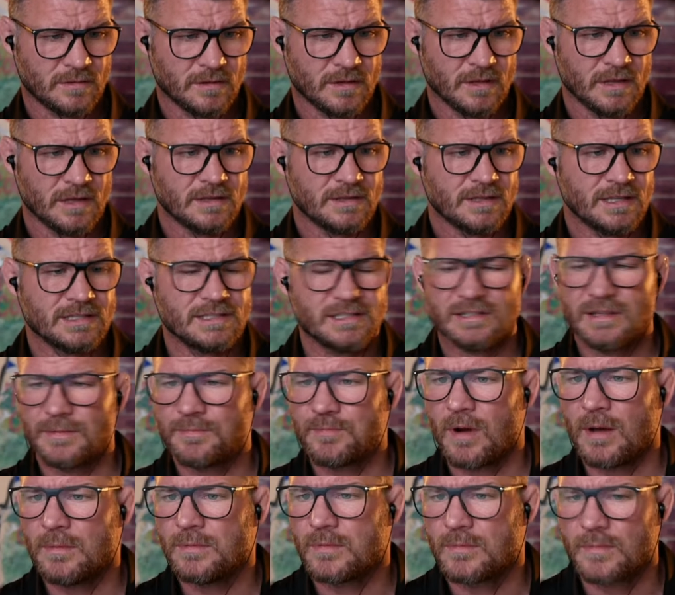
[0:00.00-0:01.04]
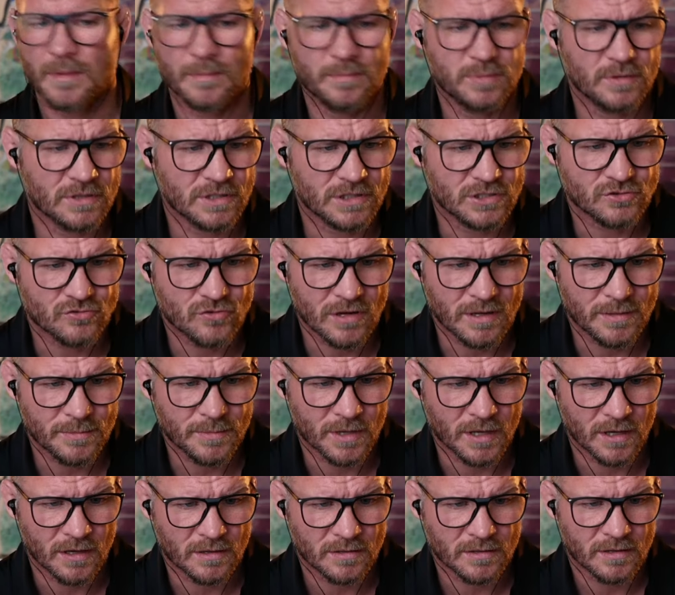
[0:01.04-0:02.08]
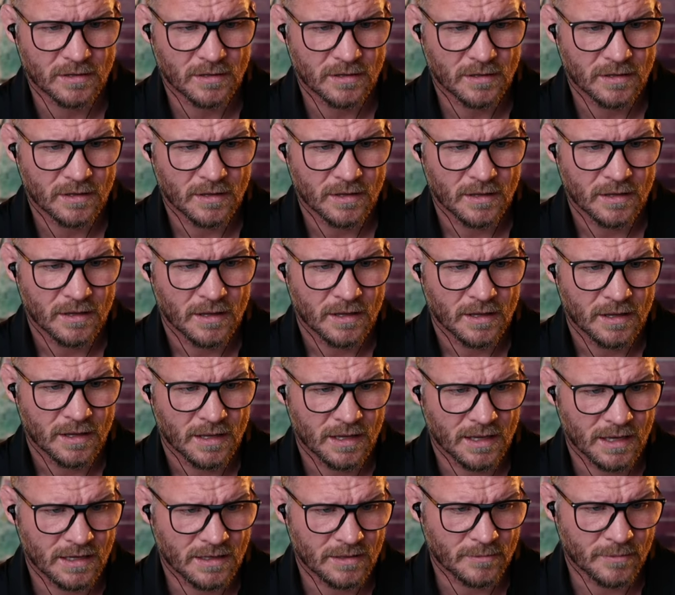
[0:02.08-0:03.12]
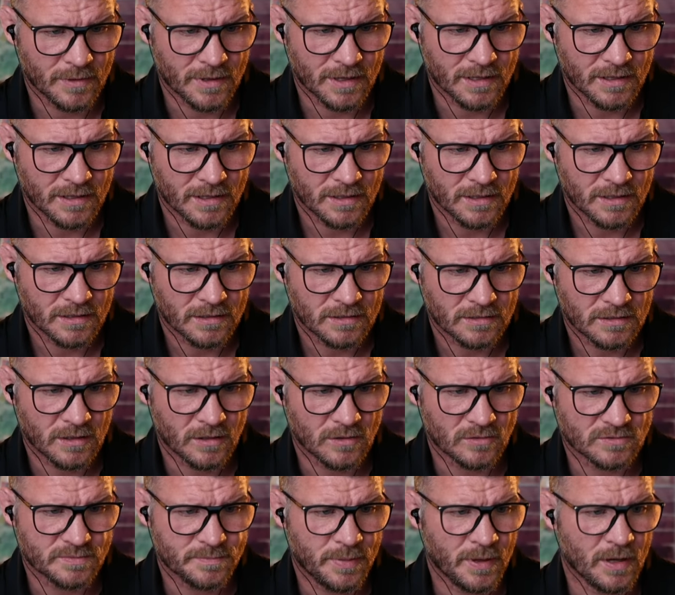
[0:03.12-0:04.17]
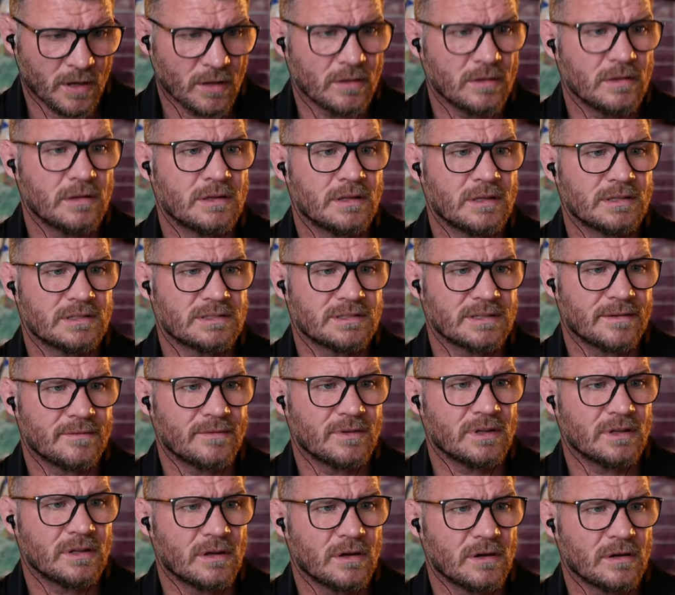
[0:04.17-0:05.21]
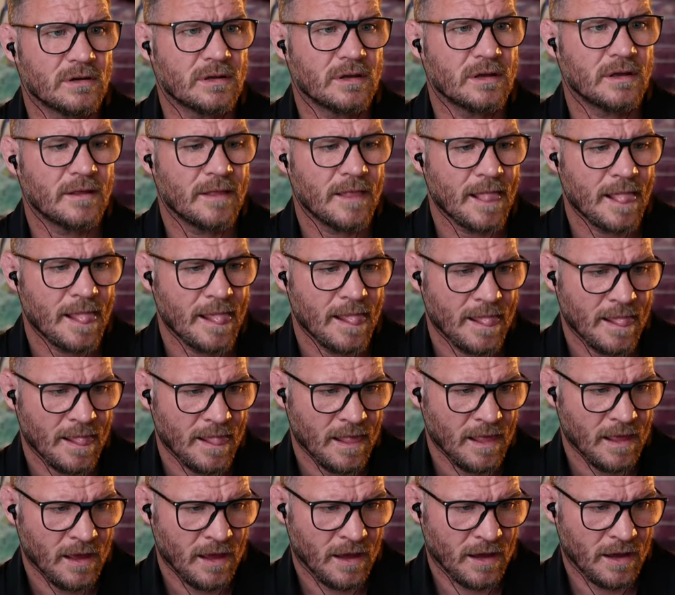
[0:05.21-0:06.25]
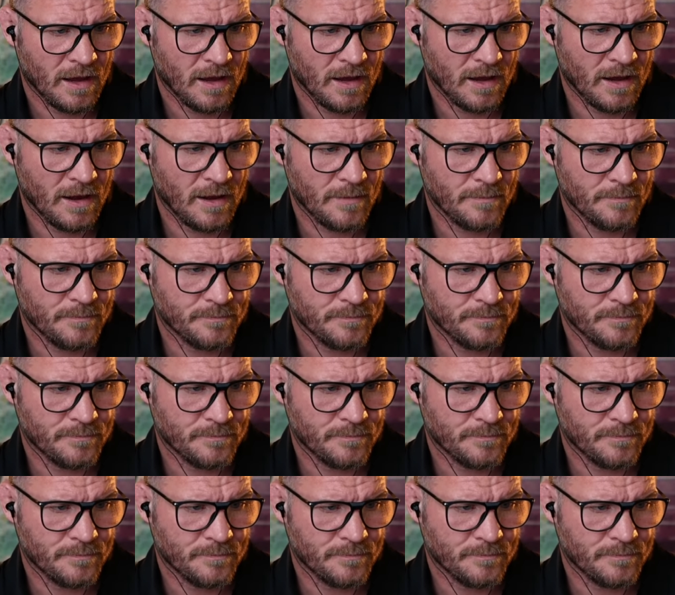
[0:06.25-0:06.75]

This is the problem with bloody StreamYard. Anyway, close poll. Let's have a look. Um...